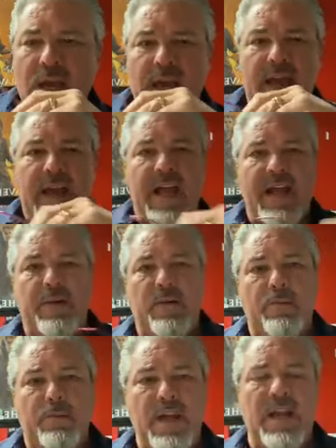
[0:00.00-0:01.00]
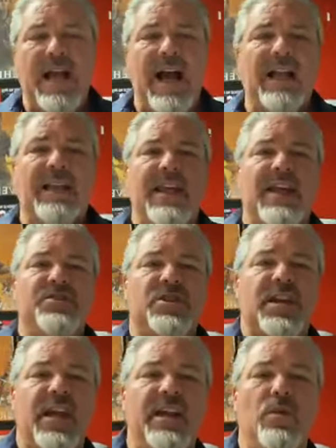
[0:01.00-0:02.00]
And being highly
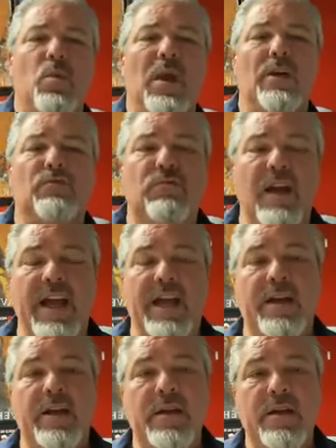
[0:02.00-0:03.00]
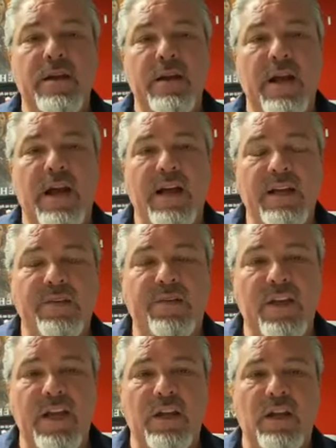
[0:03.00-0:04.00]
educated, well-read, he
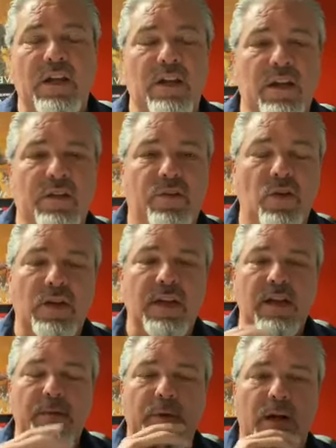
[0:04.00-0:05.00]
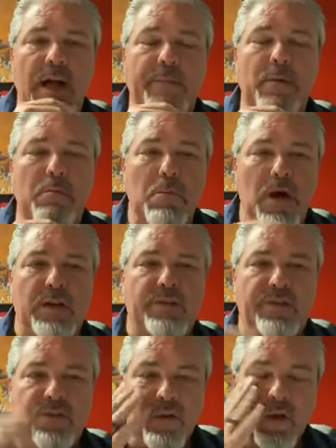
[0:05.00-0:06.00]
said it took him a couple
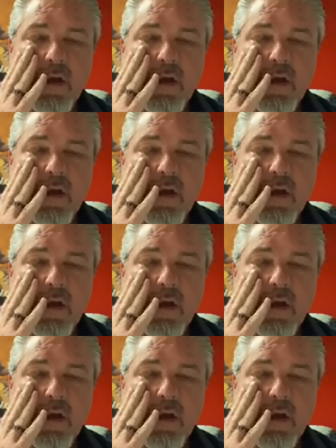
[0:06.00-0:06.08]
months